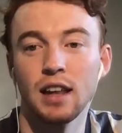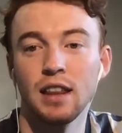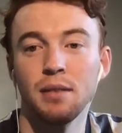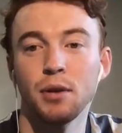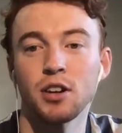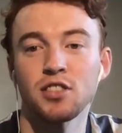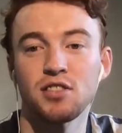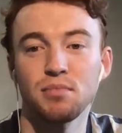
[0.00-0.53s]
And then
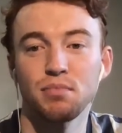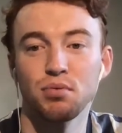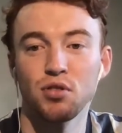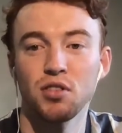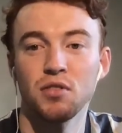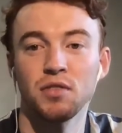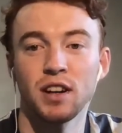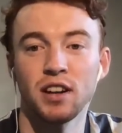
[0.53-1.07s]
most
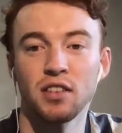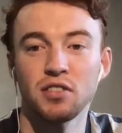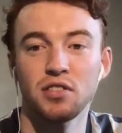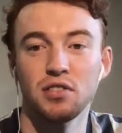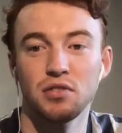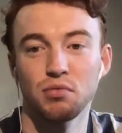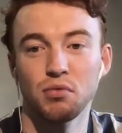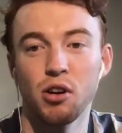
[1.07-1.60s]
improved, I know this
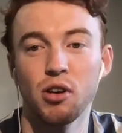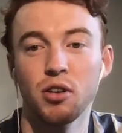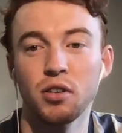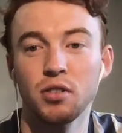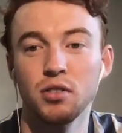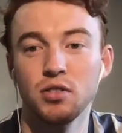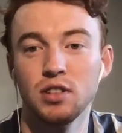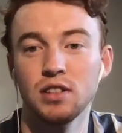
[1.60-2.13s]
is Rogue
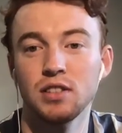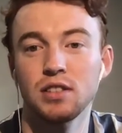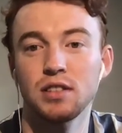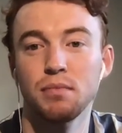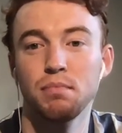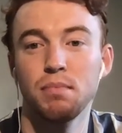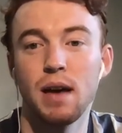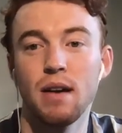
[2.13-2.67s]
because he's
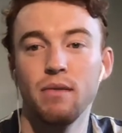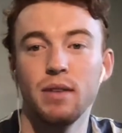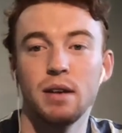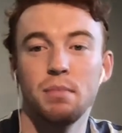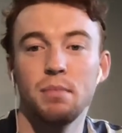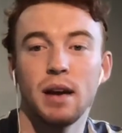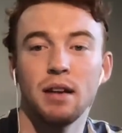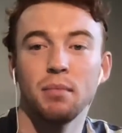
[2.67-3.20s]
the
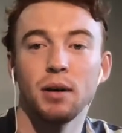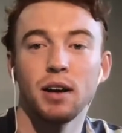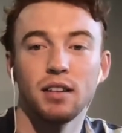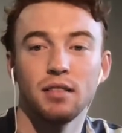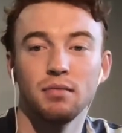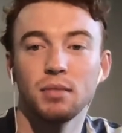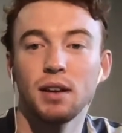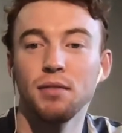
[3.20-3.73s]
MVP, but
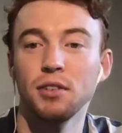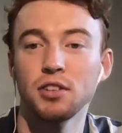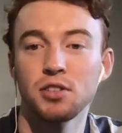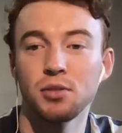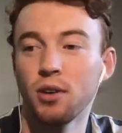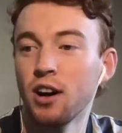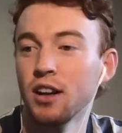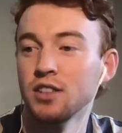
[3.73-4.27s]
I'm giving it
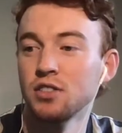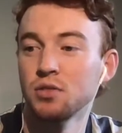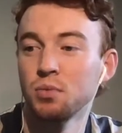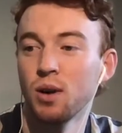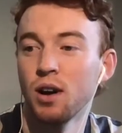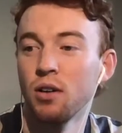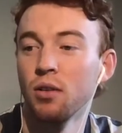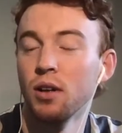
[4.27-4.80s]
to Wines as
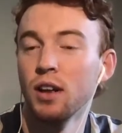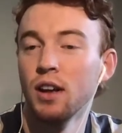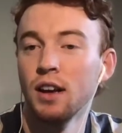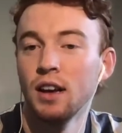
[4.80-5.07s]
well.